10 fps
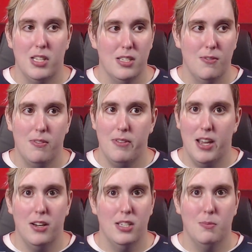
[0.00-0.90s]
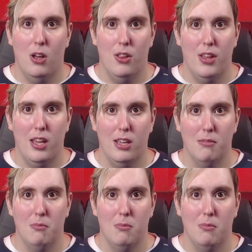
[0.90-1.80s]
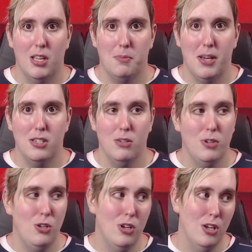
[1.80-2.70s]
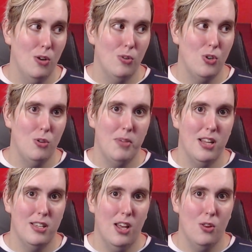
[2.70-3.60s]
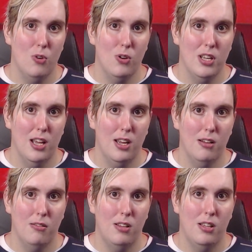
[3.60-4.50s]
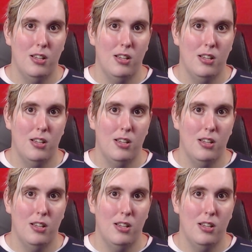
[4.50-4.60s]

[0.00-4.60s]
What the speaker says: is a very small thing, especially when you can go 2 minutes down the road to get it.